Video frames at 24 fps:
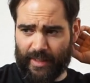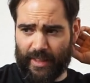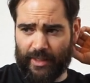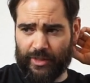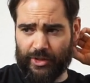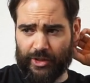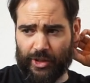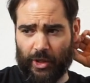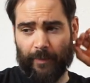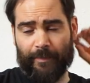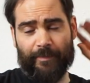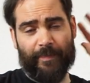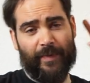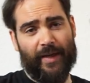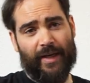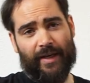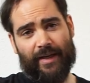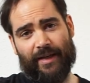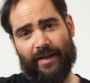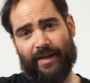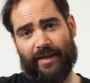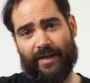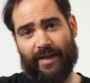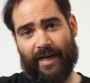So
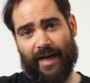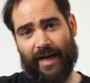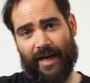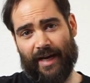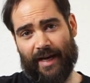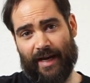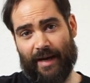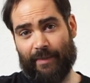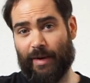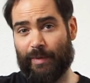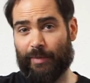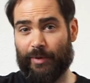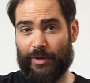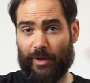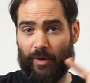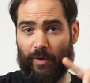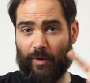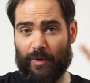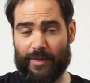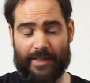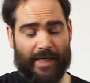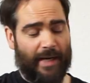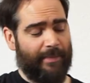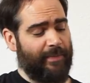I'm gonna put the
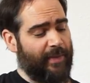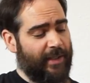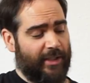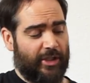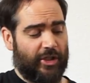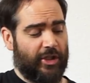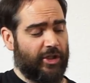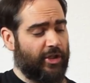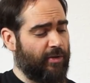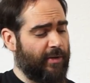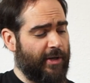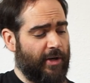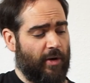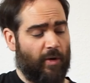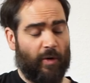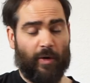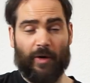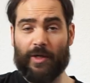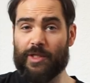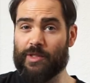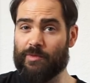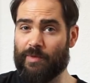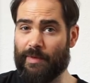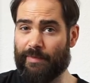chords up. It's just three chords.